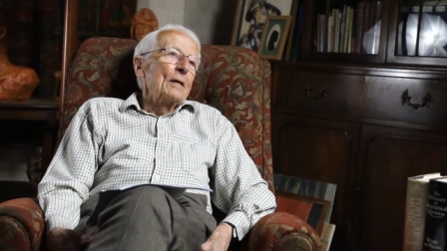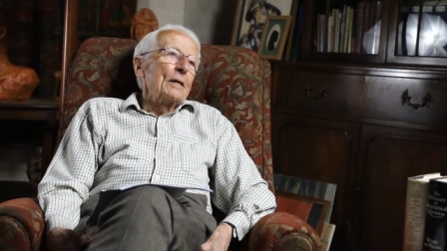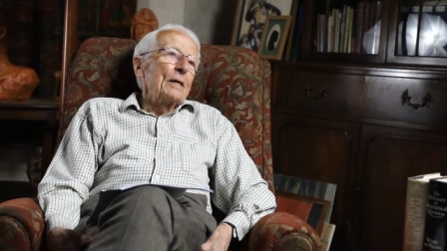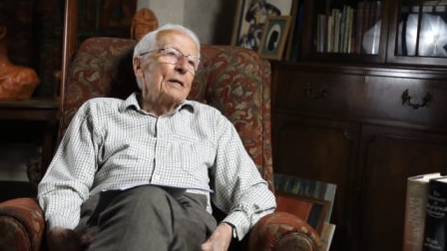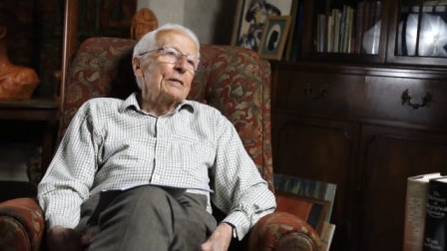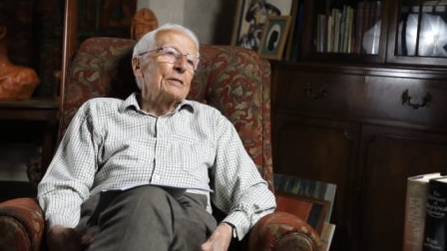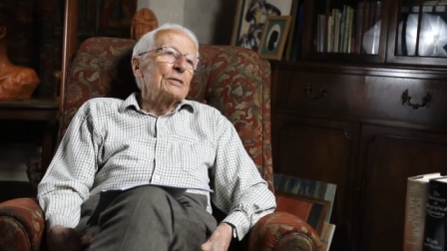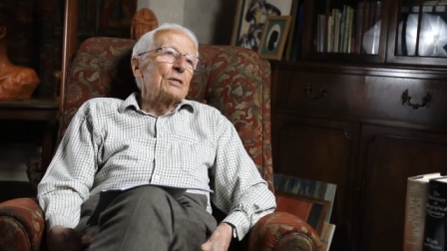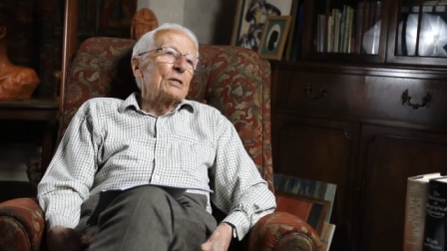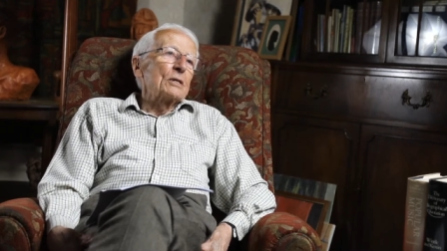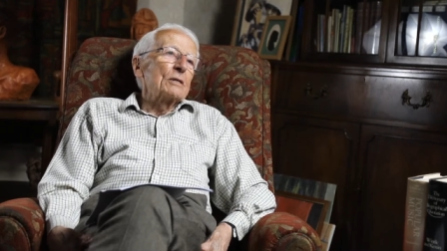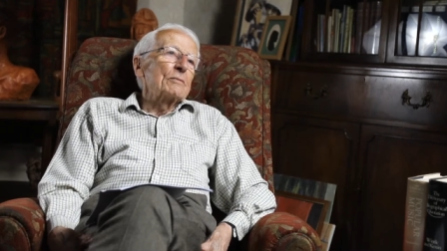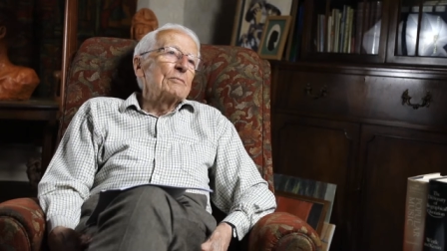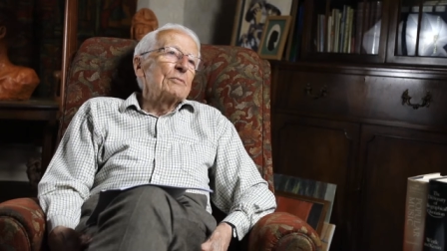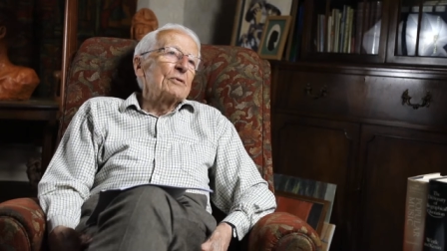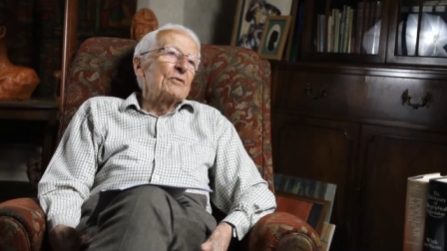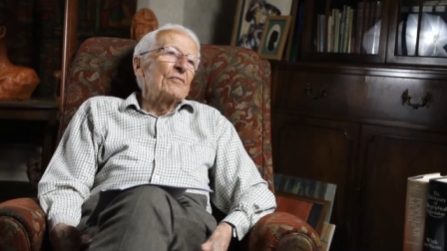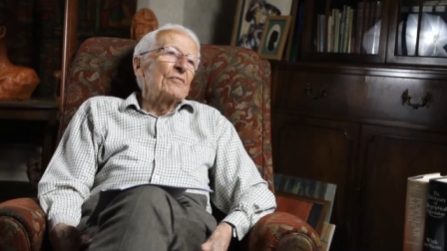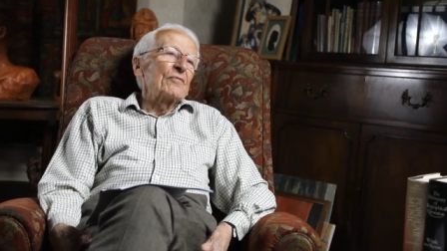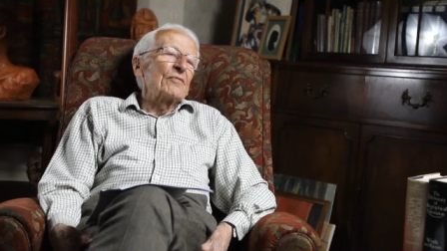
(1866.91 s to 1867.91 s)
in
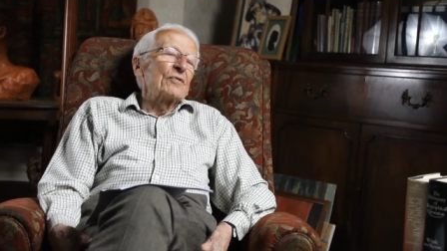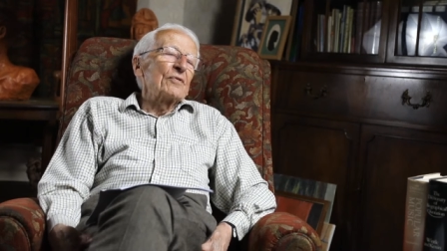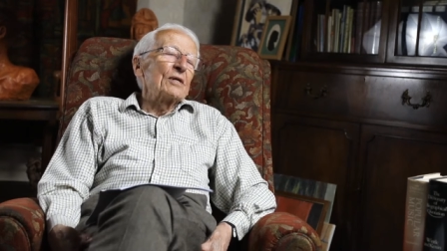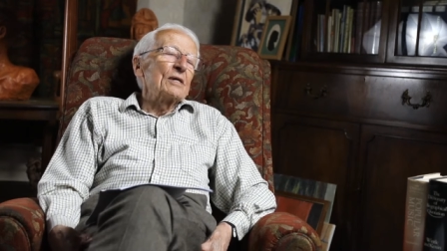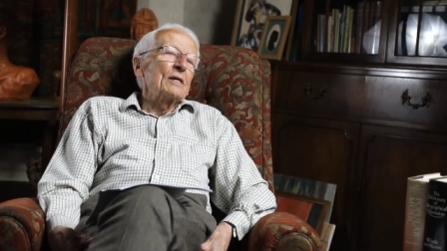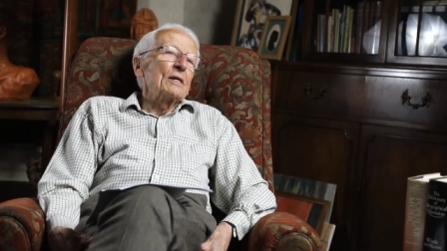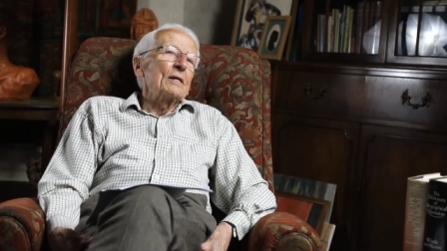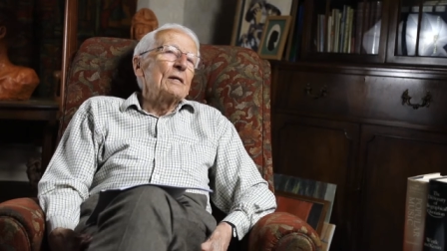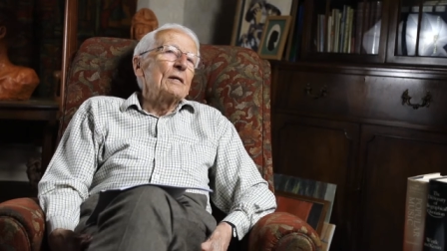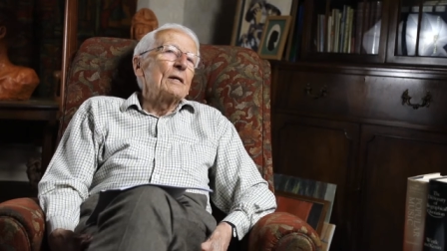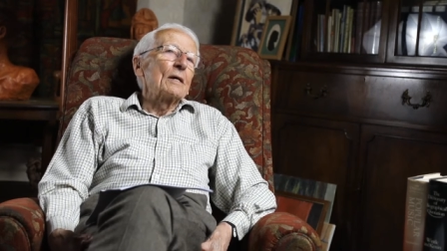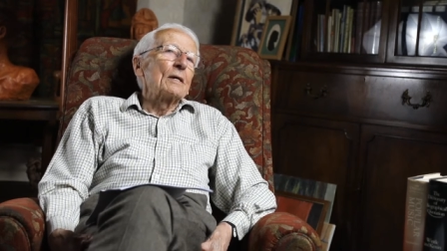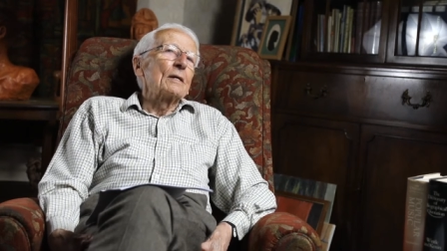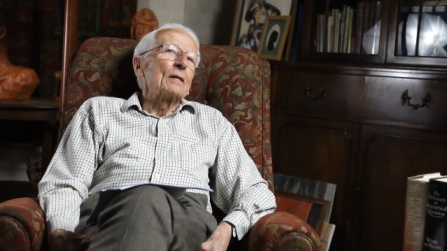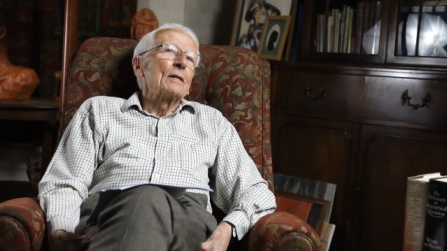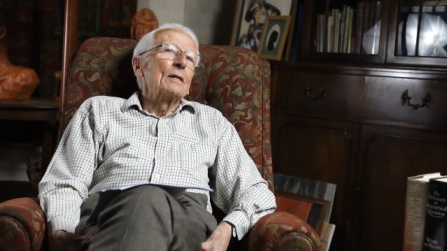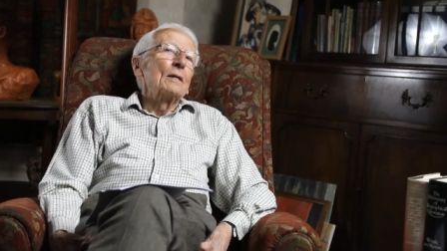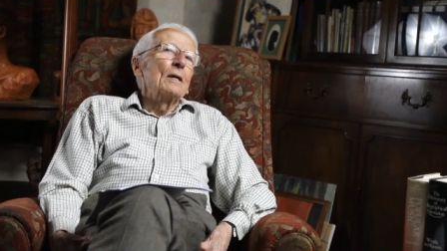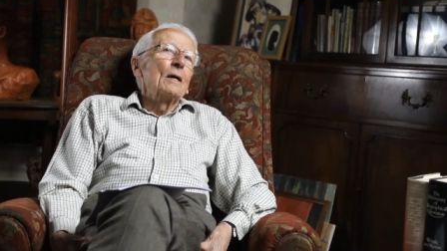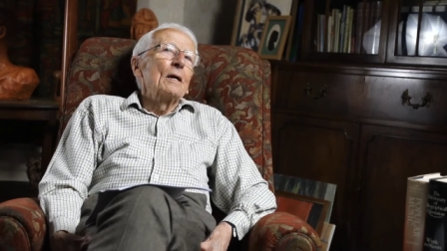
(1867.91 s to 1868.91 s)
terms of the uh,
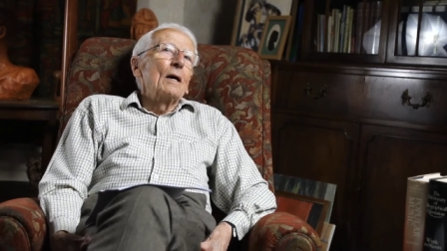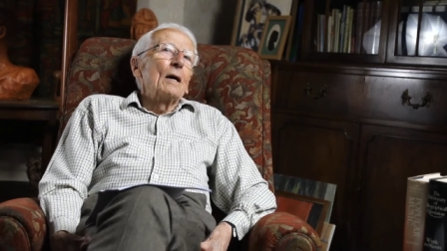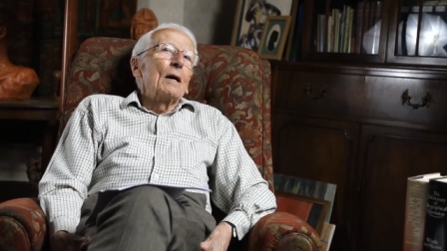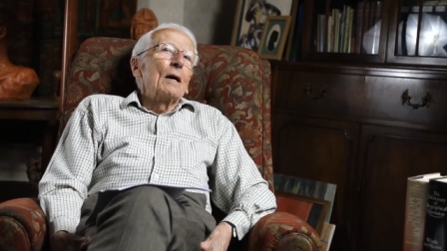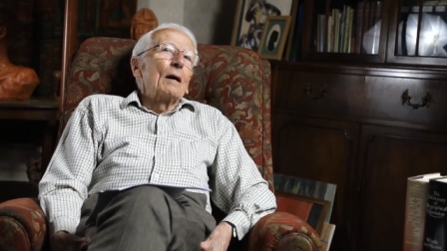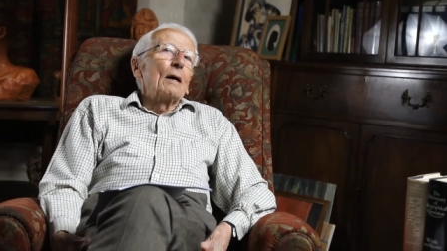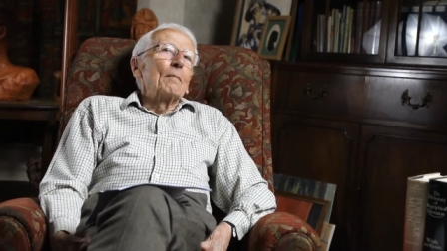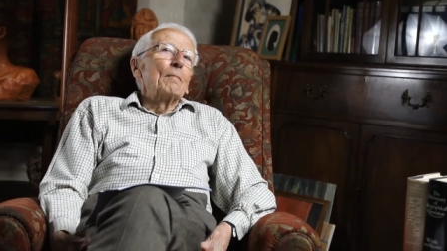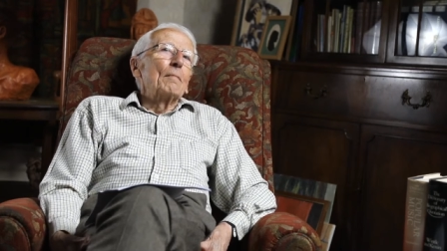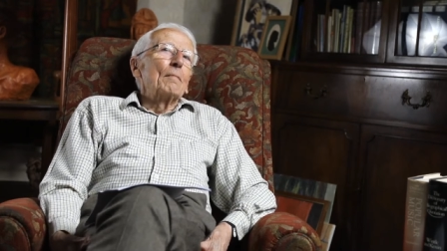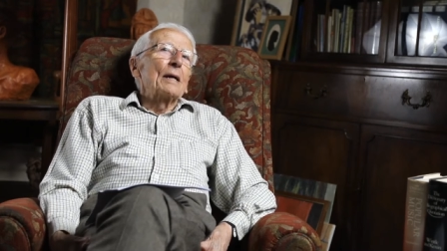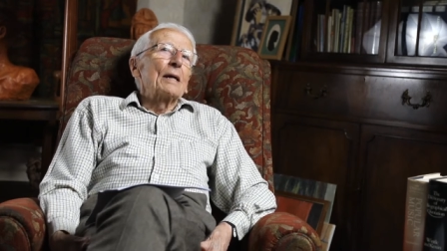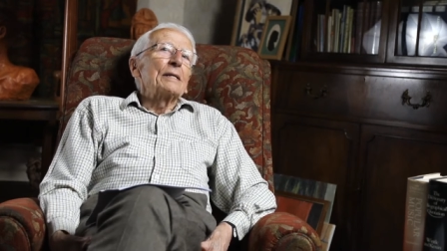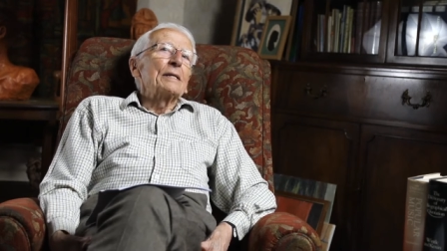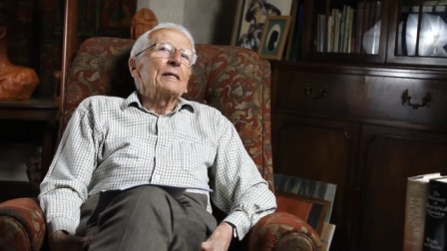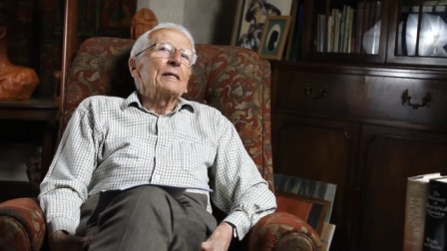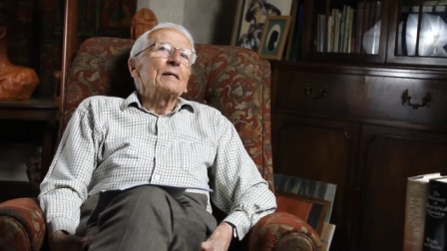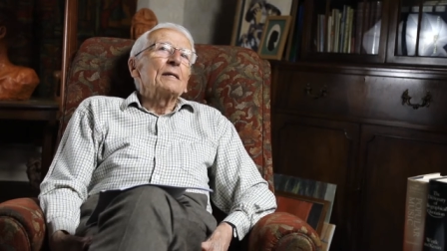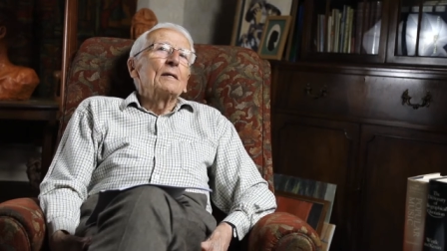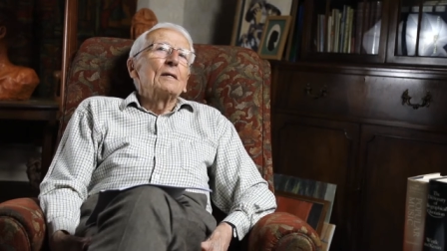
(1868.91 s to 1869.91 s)

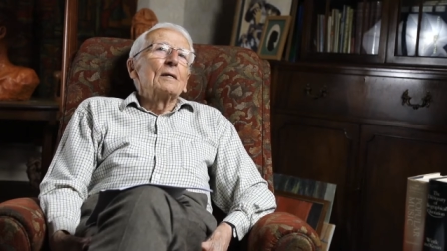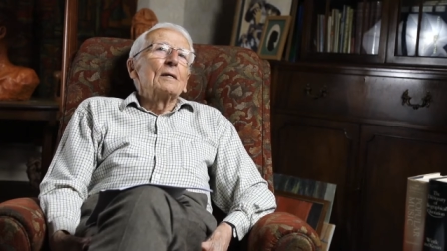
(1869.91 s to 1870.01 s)
money